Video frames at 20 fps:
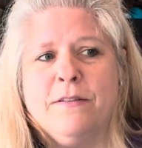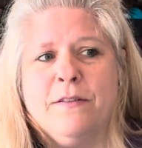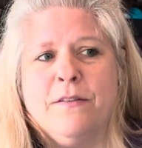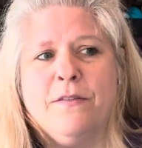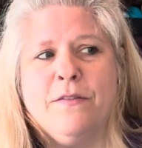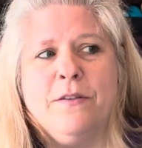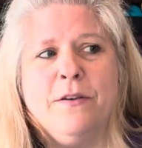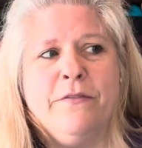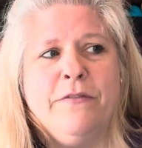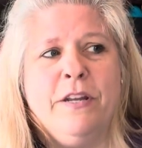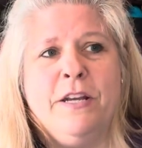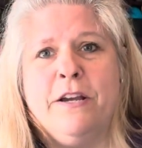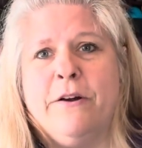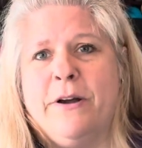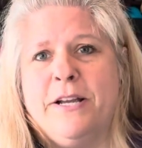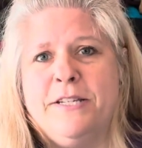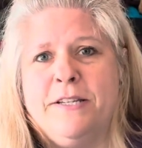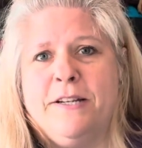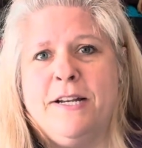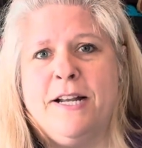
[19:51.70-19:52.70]
video
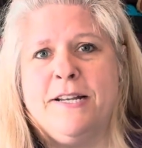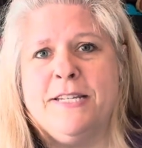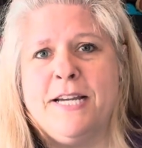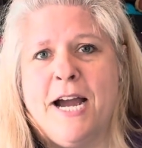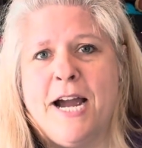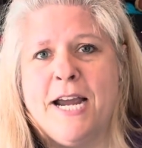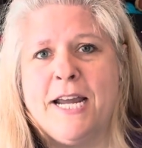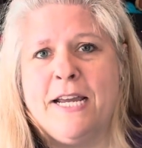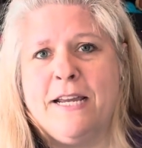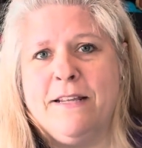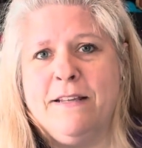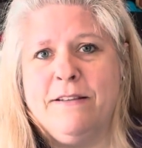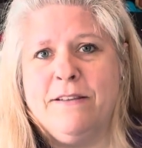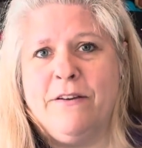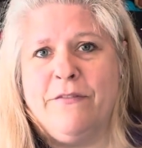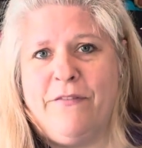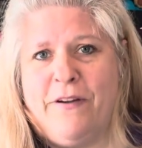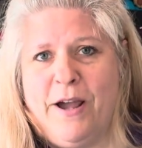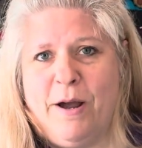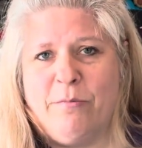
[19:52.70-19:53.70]
I did on dyeing
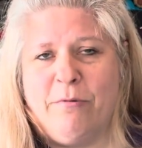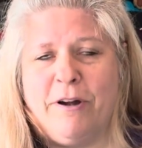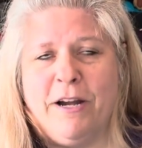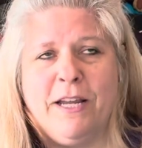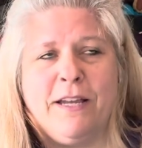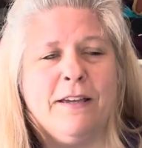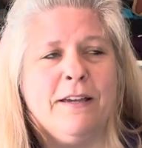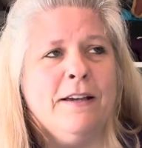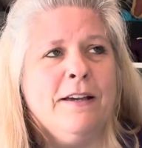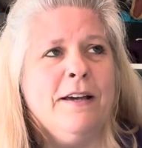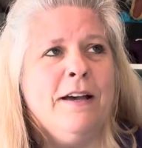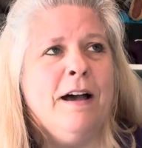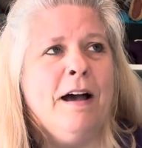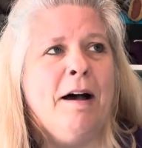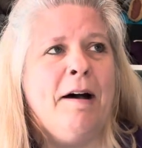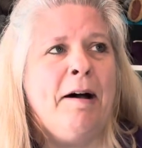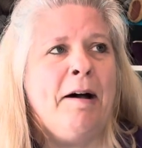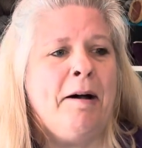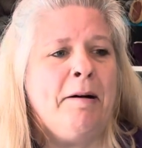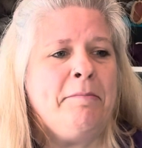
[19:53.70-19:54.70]
the fabric,
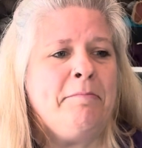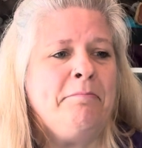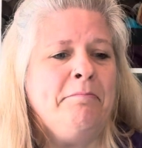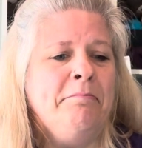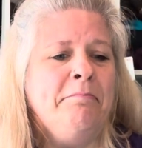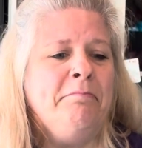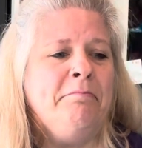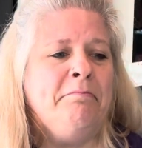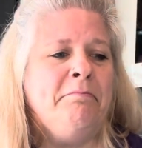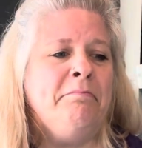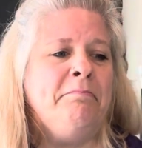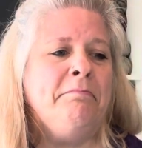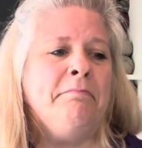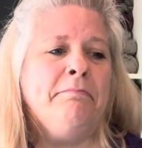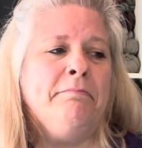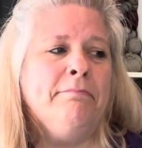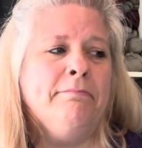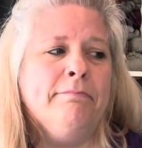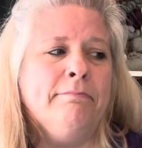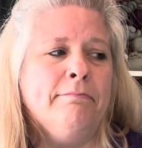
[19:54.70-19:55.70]

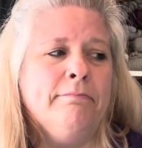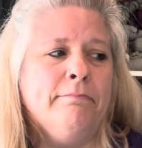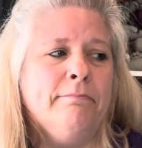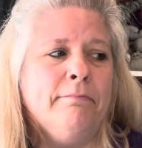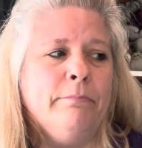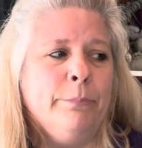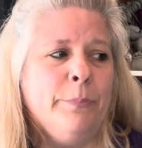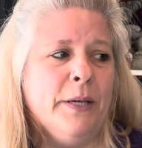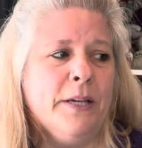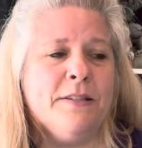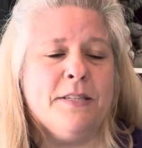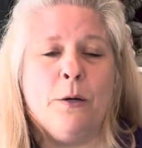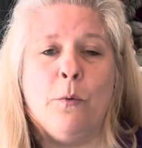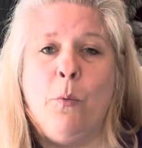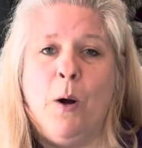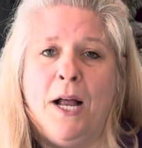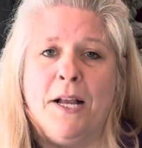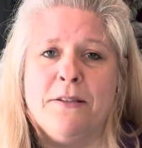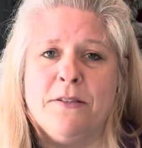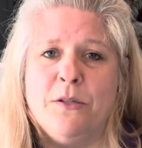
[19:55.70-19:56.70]
because I
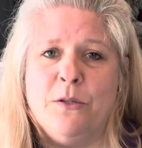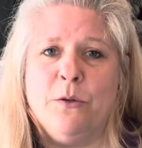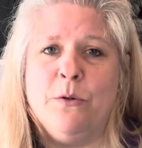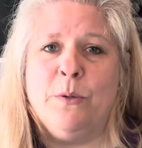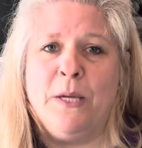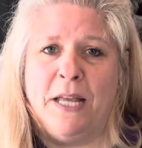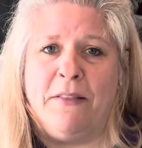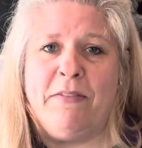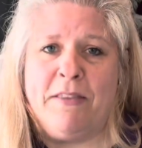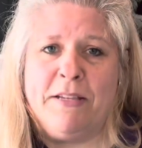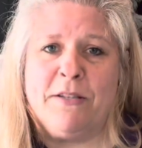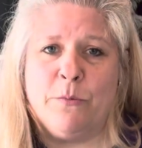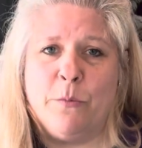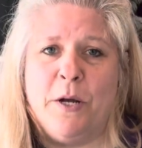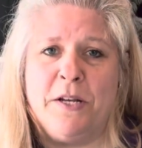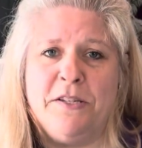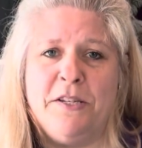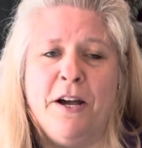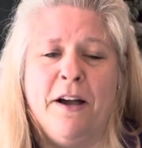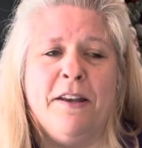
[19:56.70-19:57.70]
want to get this
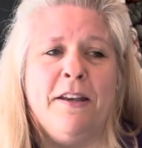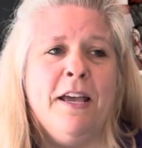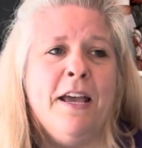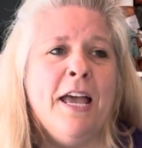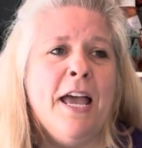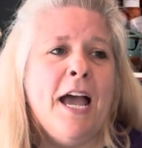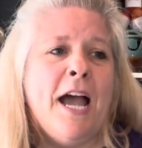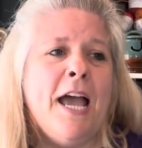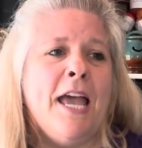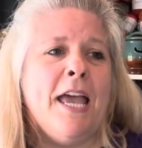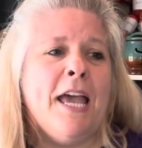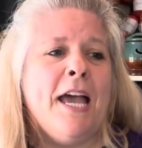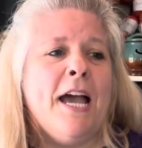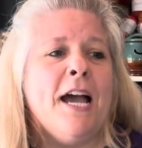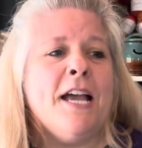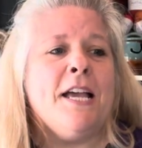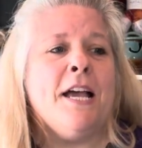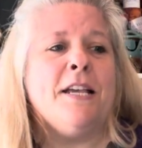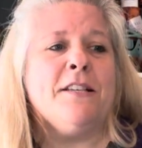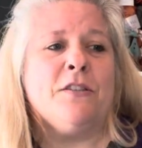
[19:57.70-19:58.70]
one done.
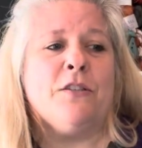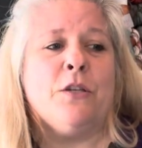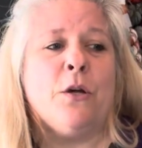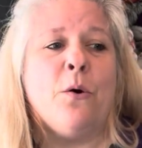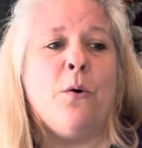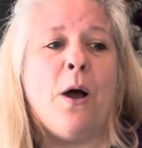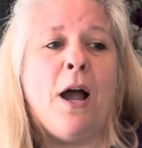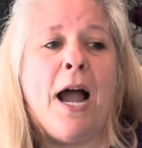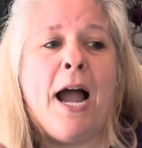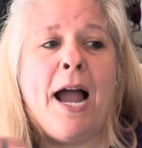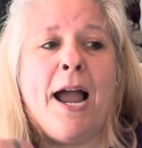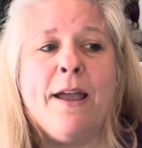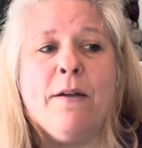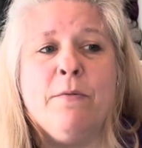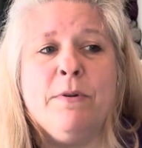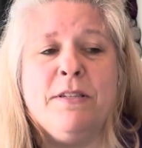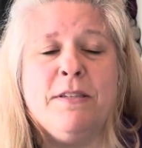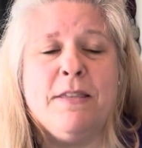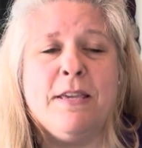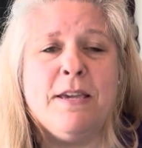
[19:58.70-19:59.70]
So I
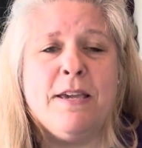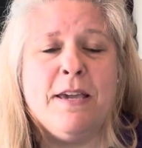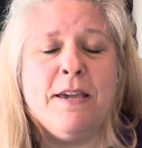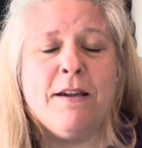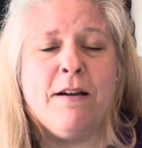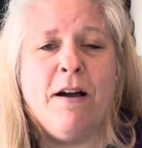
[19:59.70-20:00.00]
was thinking